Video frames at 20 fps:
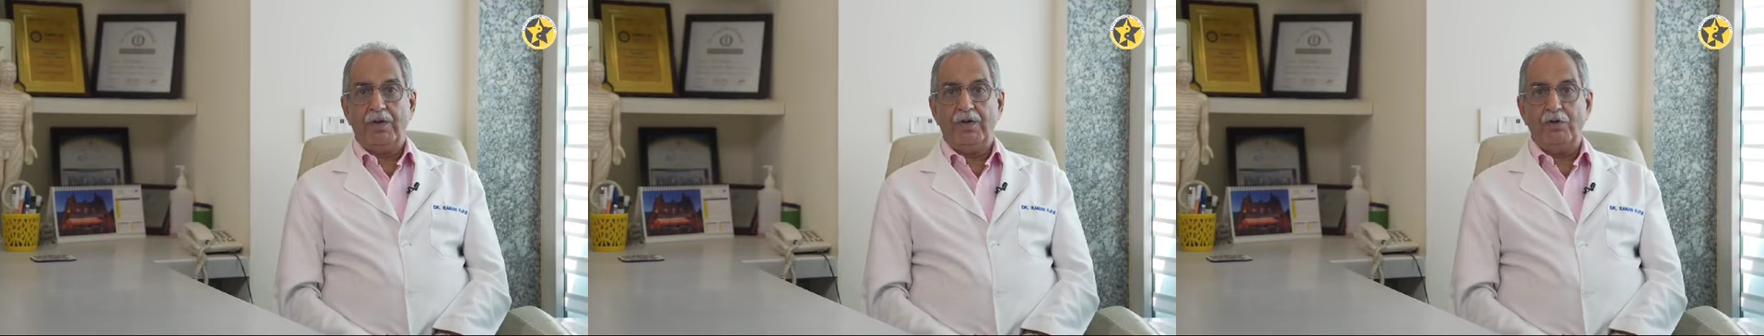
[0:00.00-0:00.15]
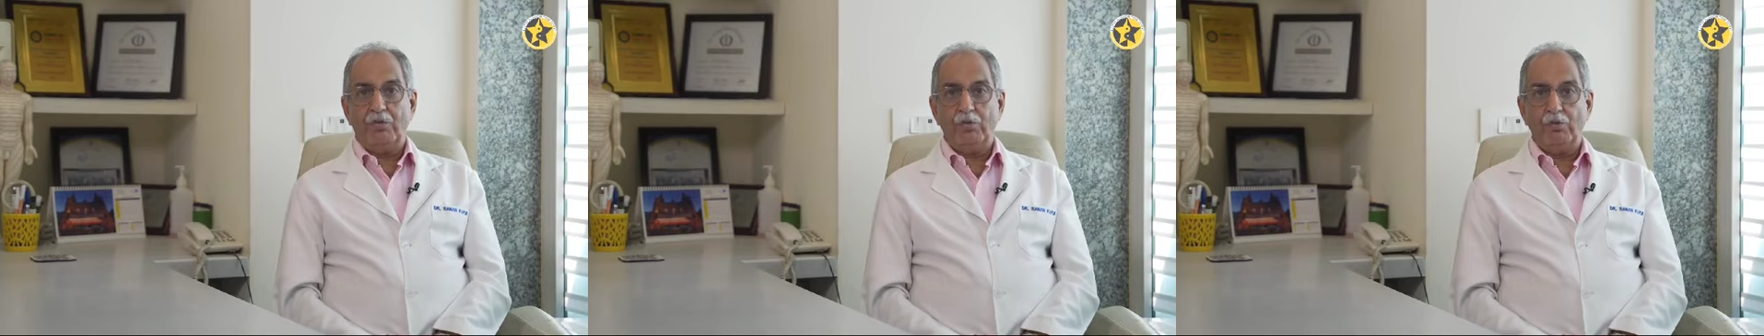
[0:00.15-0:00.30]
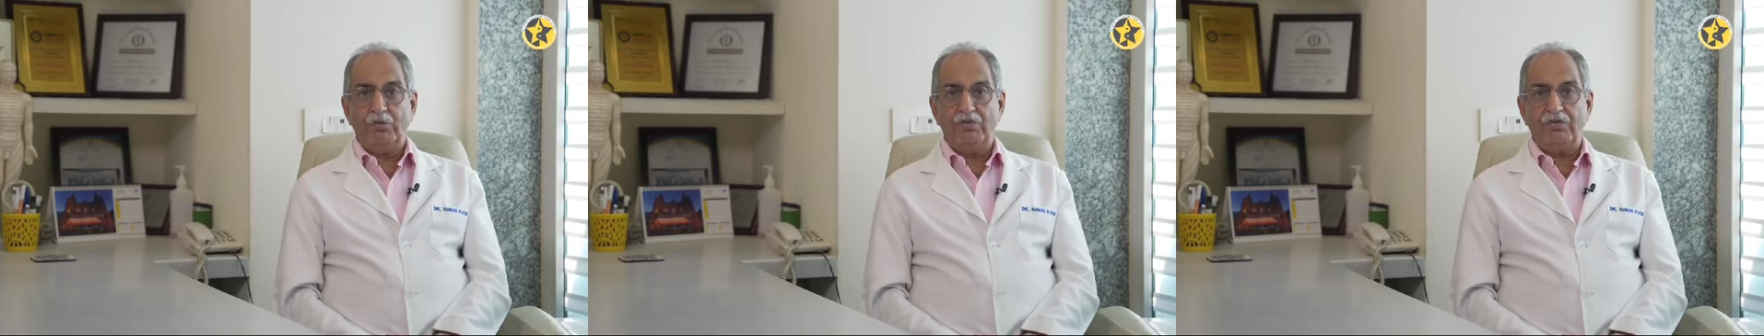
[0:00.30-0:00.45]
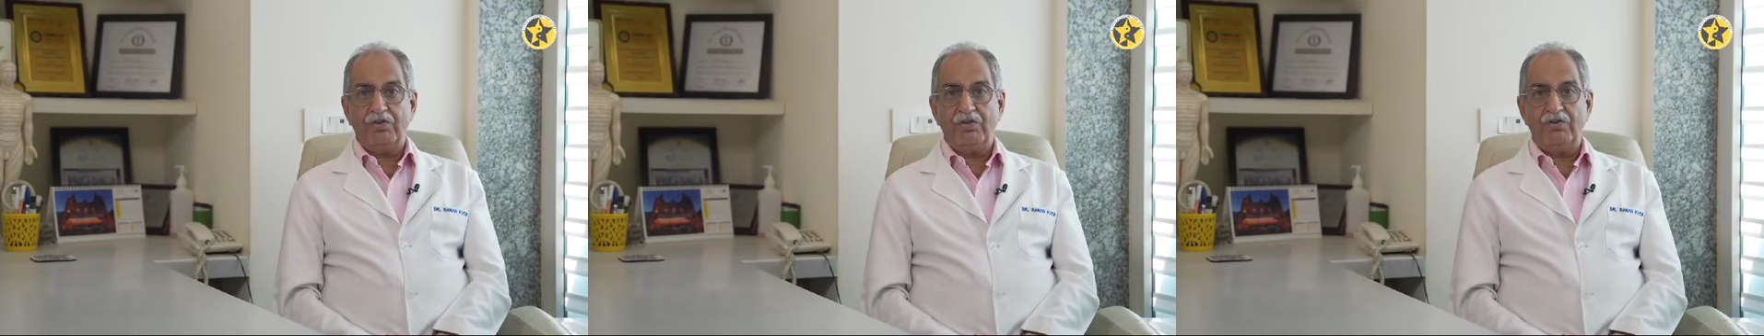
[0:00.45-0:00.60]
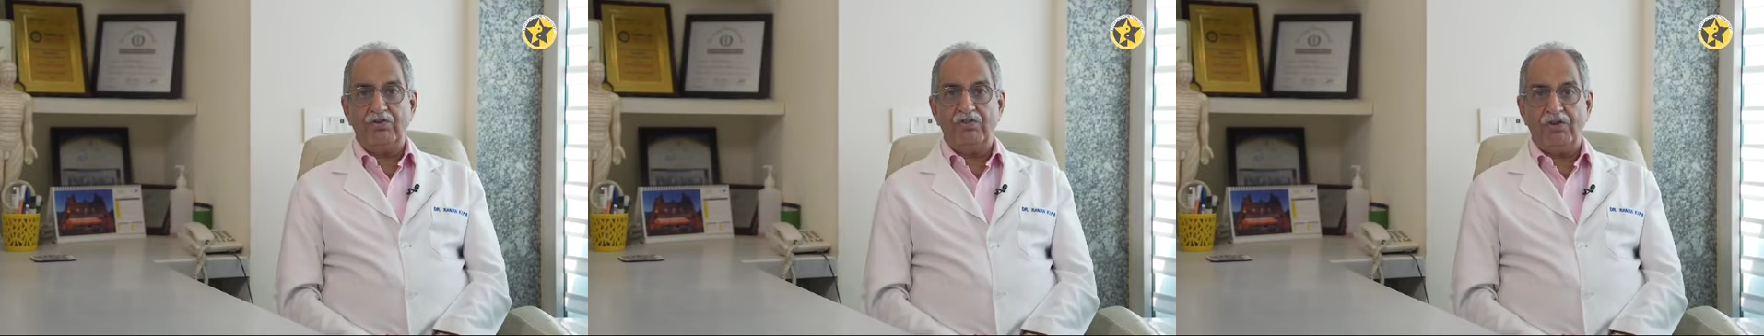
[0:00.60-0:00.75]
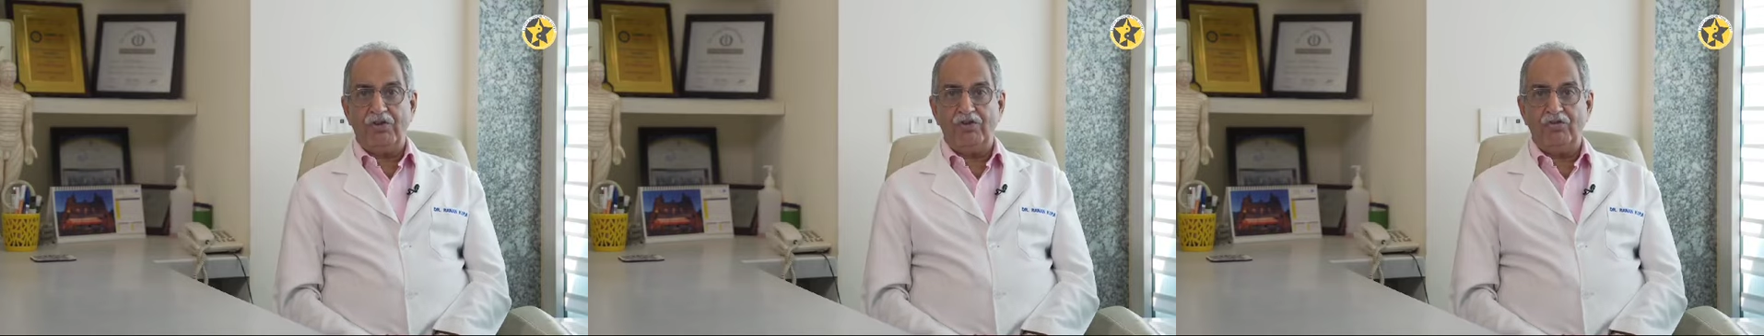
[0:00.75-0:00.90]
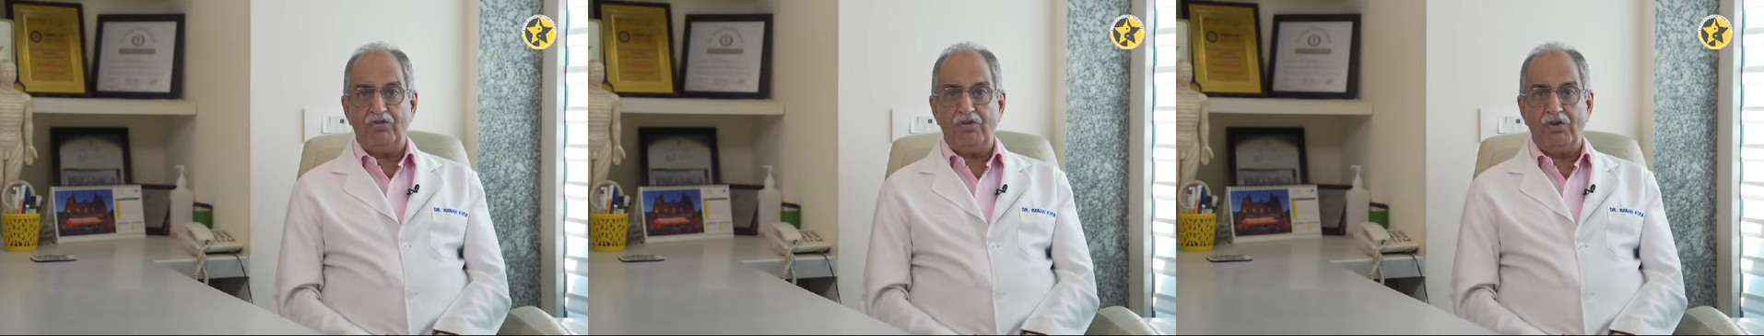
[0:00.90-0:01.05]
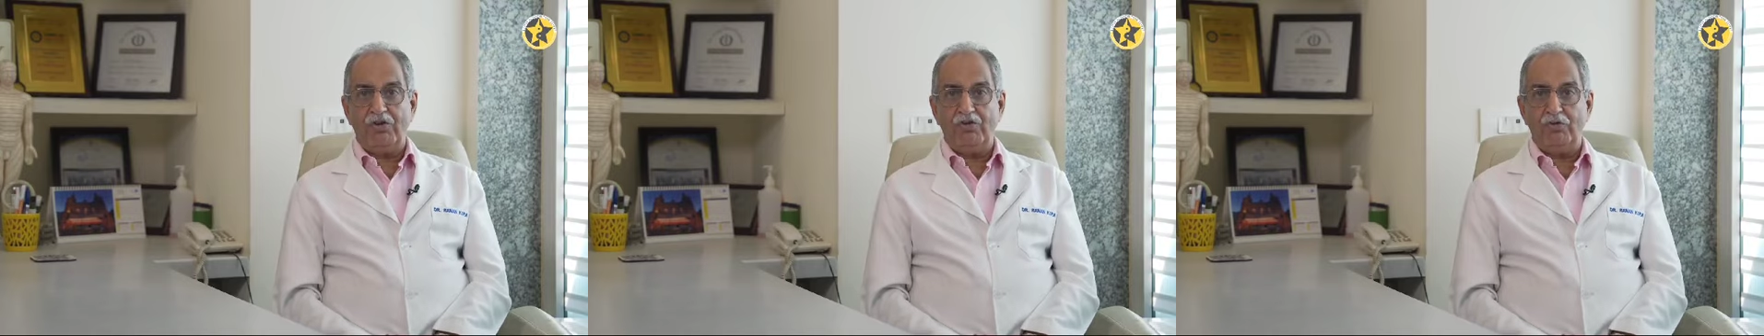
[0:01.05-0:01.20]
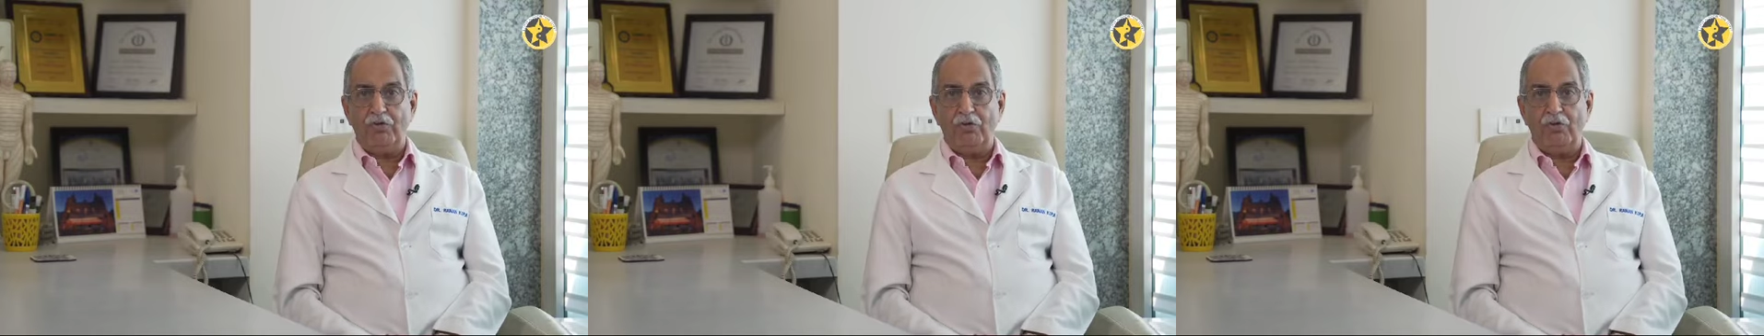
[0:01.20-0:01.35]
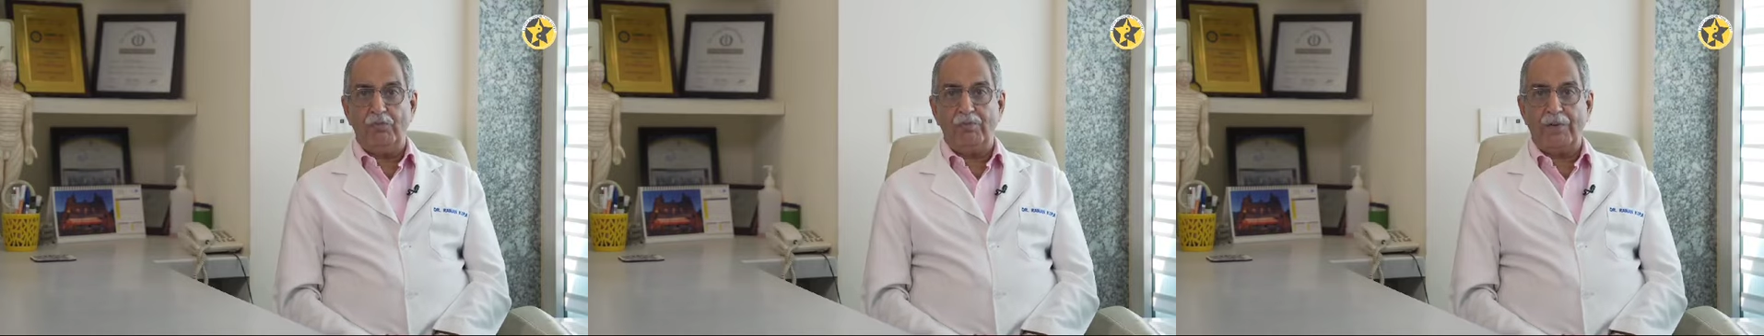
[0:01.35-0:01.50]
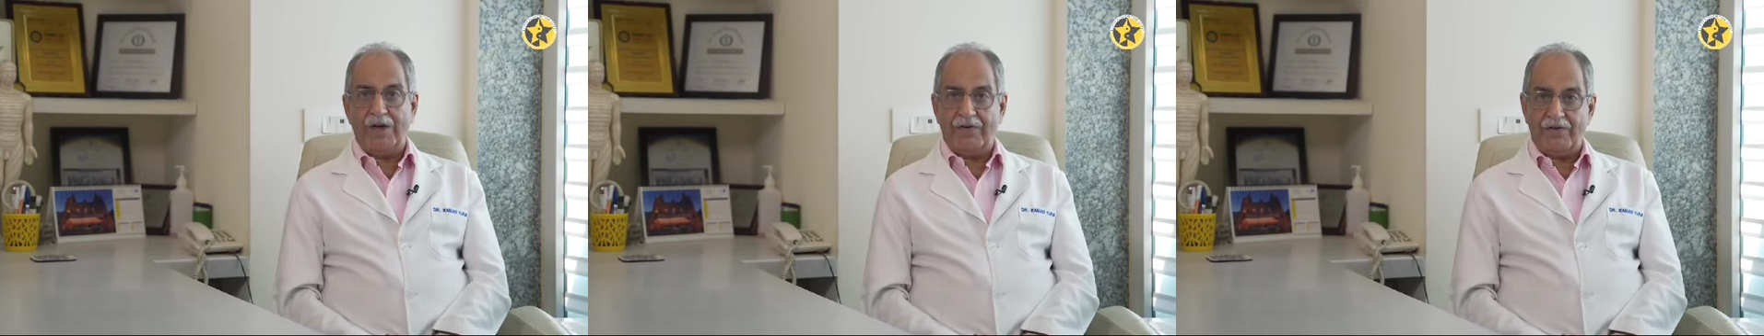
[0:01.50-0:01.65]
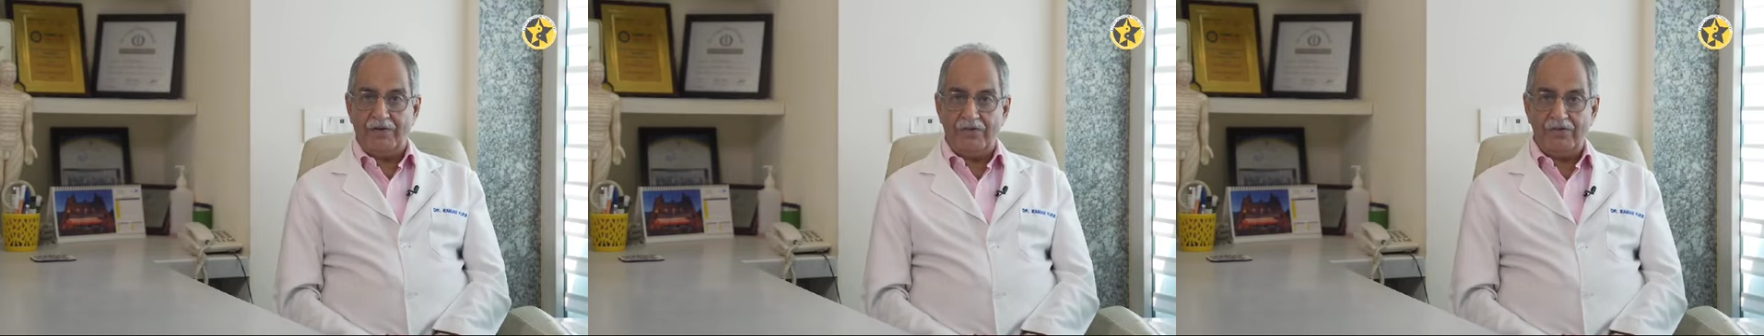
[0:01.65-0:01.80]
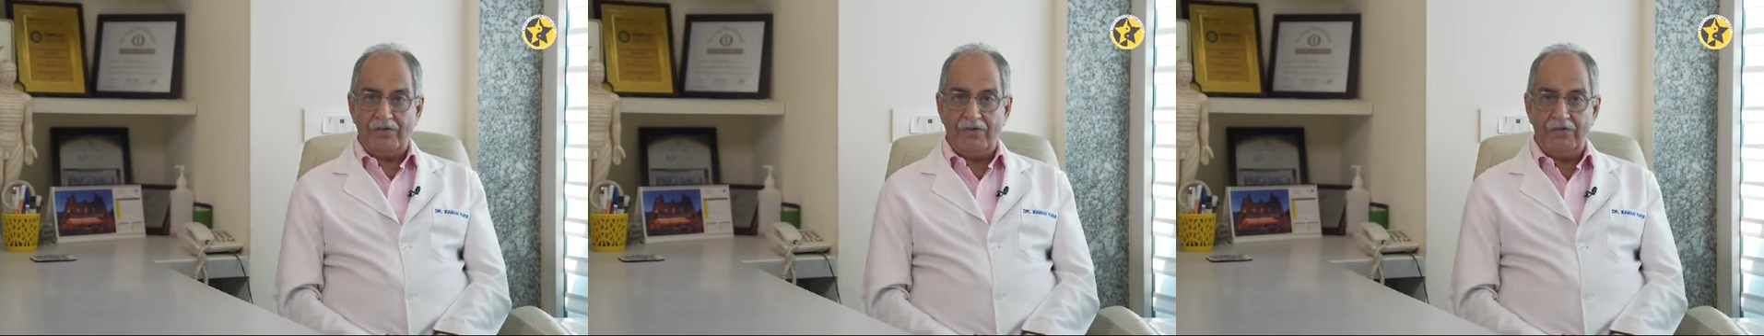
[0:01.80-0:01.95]
roots in centuries-old
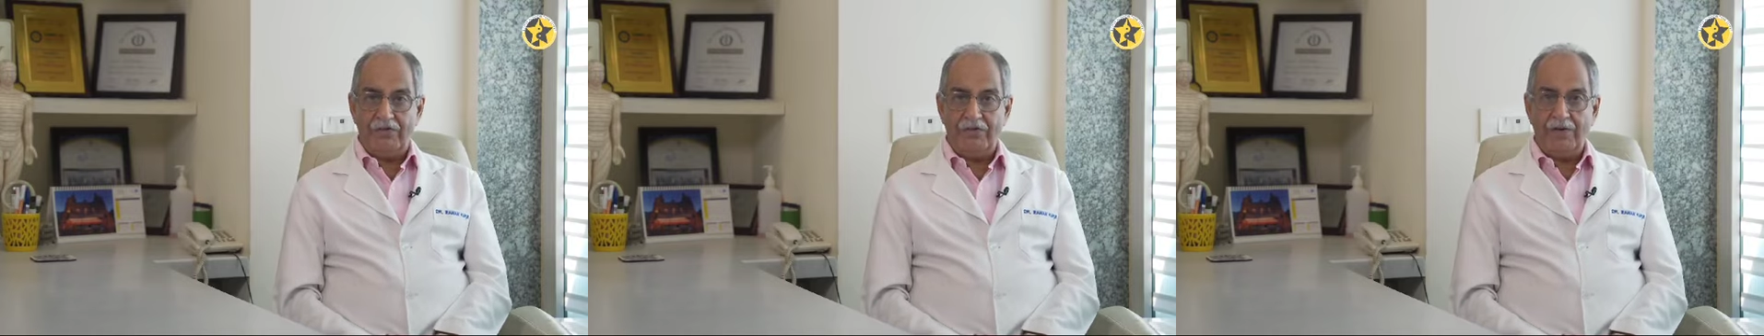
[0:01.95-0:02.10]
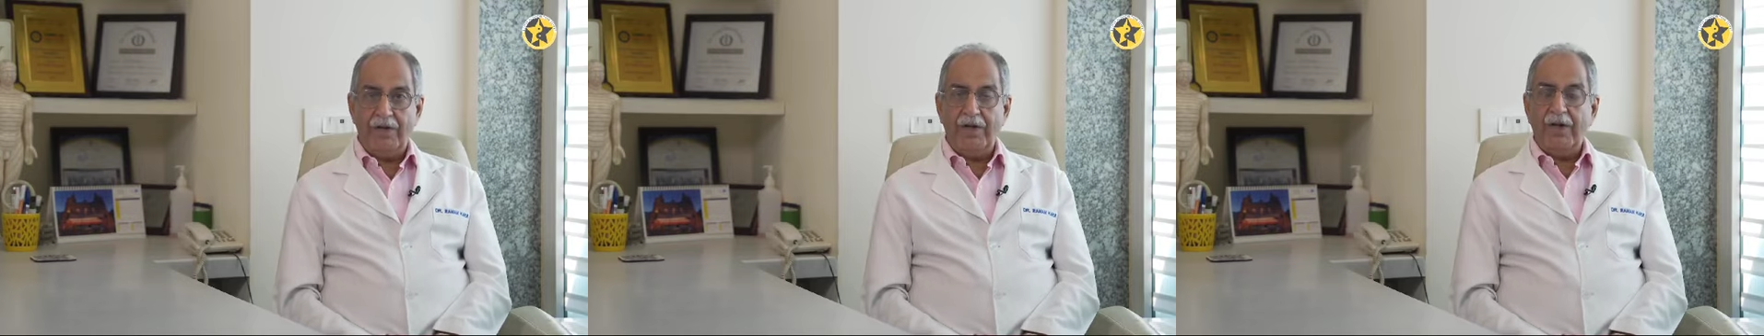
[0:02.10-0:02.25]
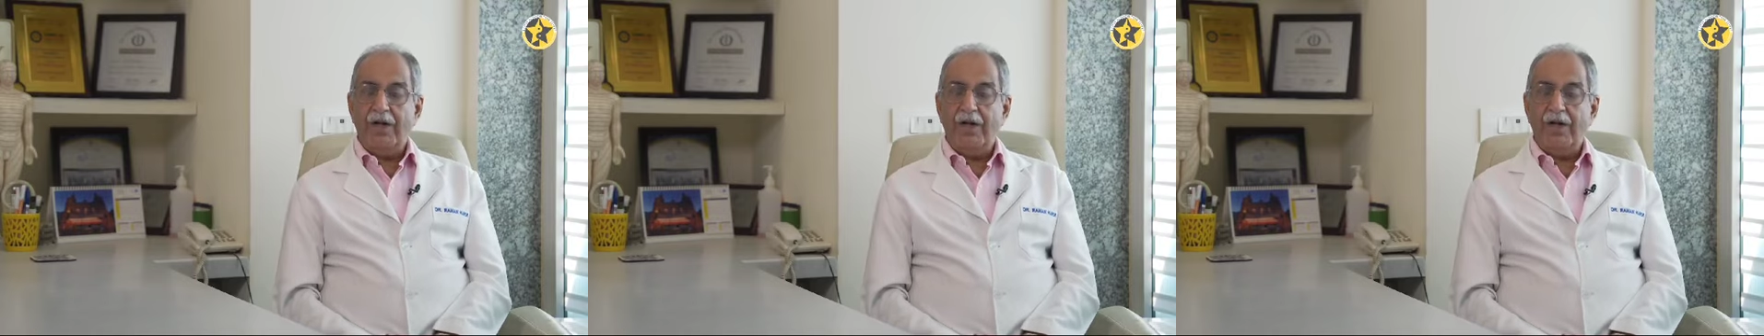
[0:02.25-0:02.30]
practices